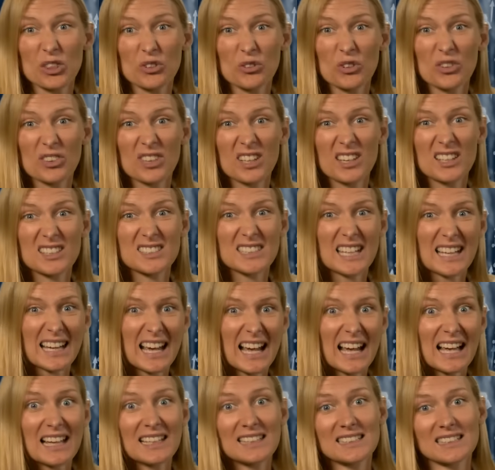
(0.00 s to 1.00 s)
through Thursday
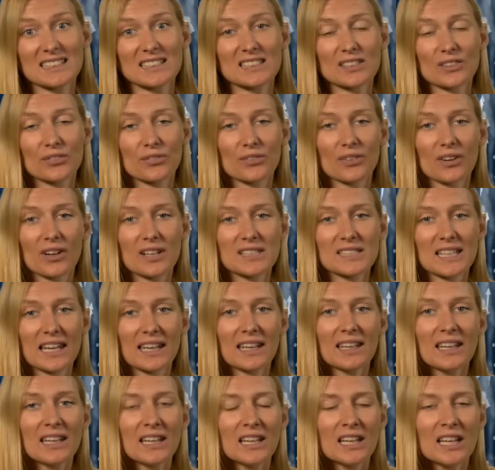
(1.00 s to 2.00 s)
and into
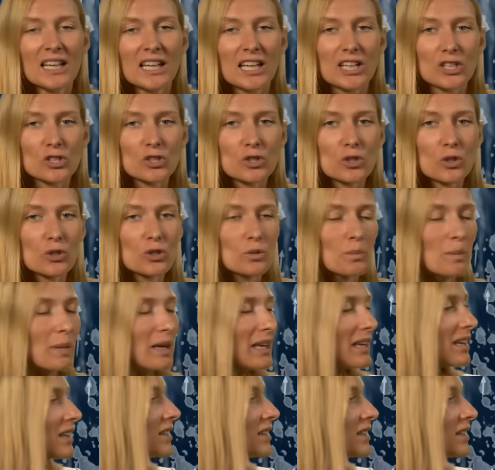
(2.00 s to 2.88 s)
Friday, it should be